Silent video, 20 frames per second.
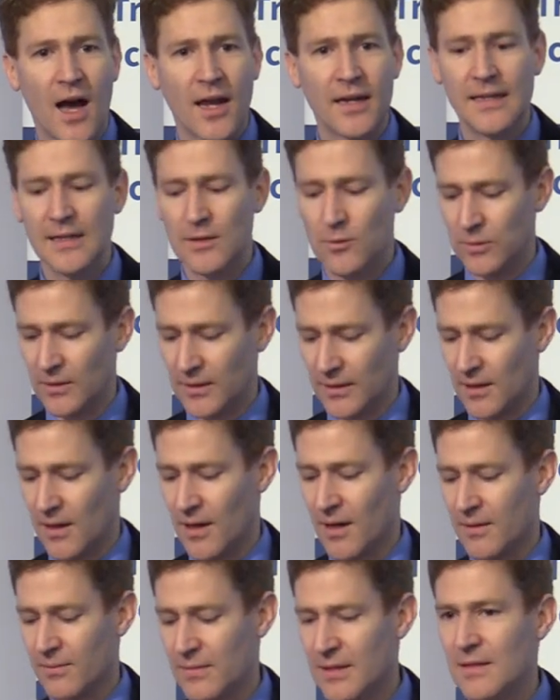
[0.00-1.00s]
unequal
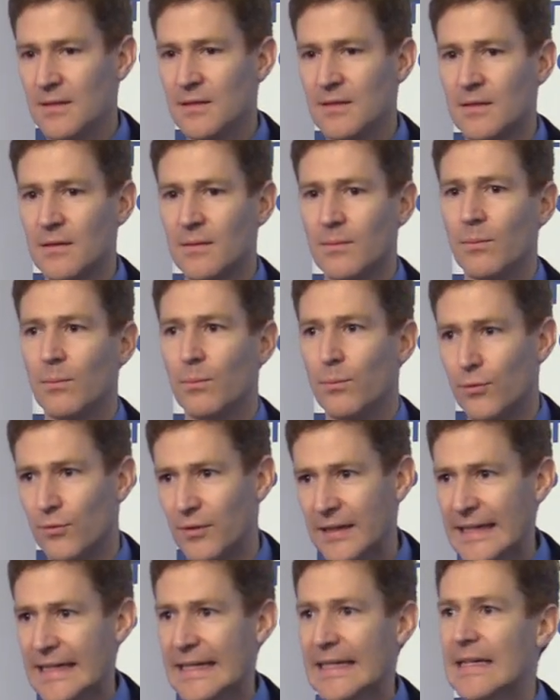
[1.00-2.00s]
economies
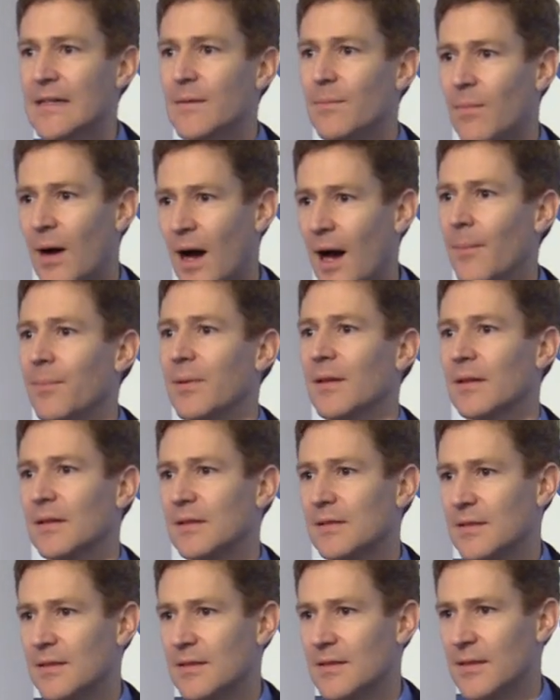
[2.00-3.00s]
breed
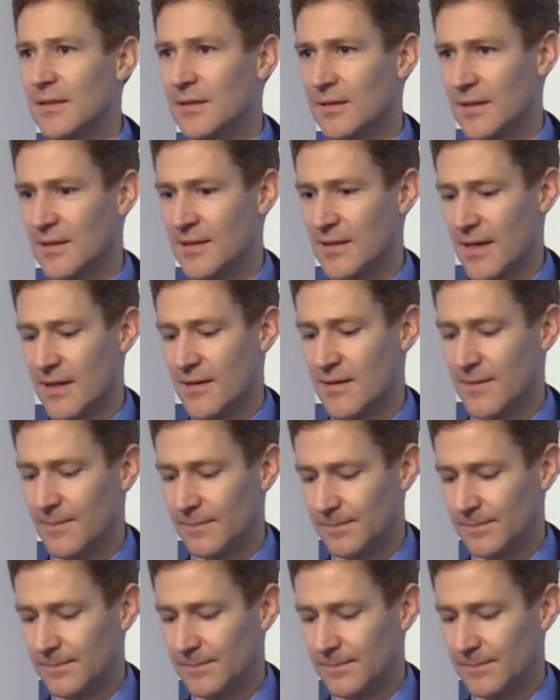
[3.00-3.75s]
populist discontent.